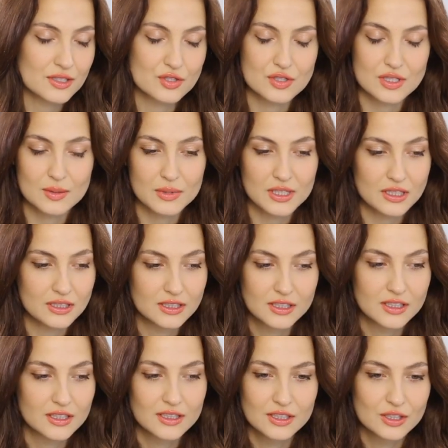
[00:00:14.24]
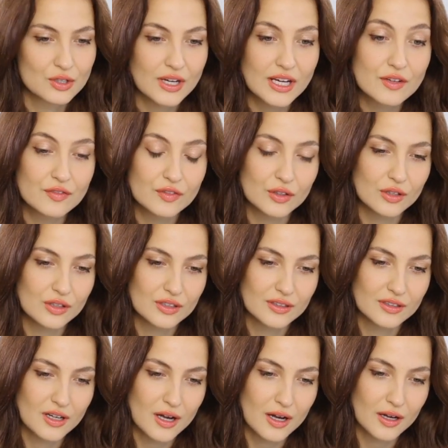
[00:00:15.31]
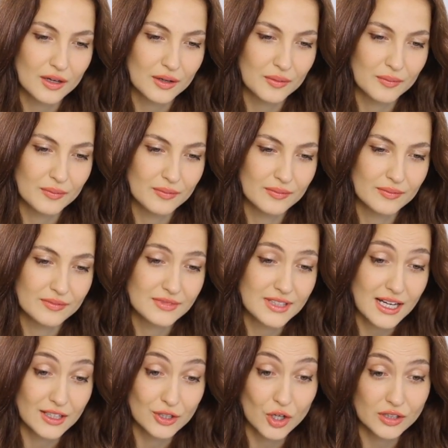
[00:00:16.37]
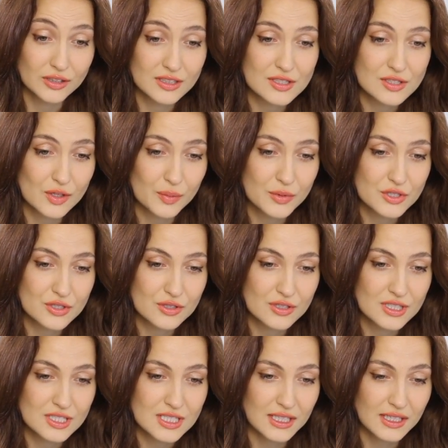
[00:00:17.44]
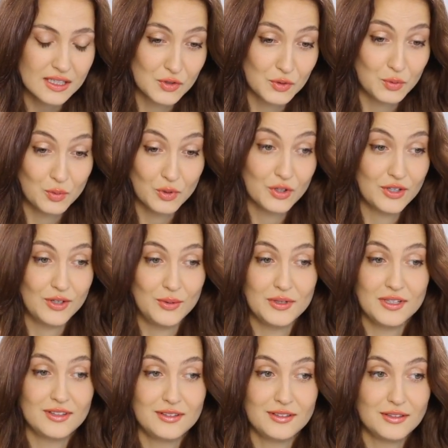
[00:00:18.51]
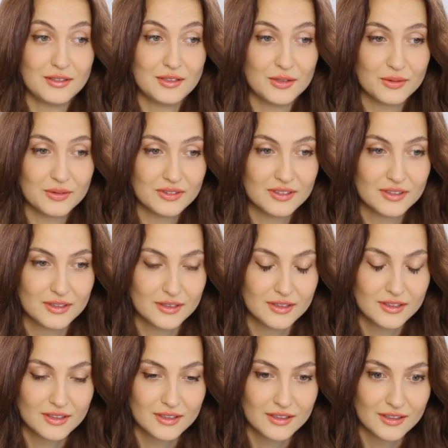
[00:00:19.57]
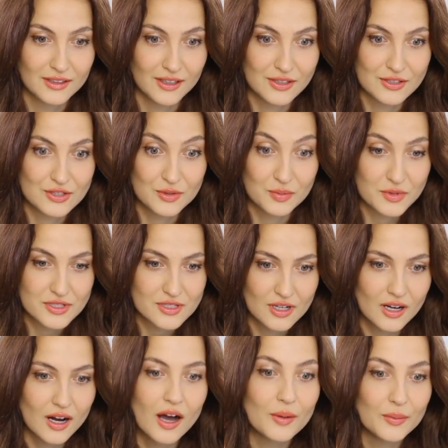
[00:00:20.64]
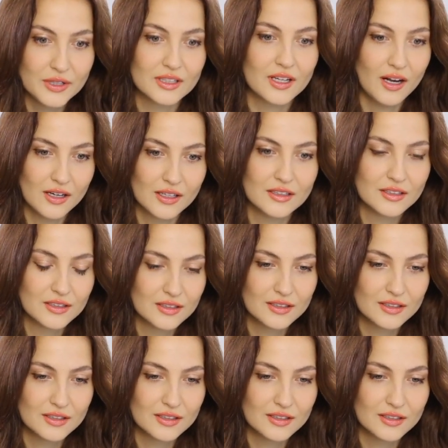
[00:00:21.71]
extremely grateful that I got this opportunity to work with, our superstar Aamir Khan.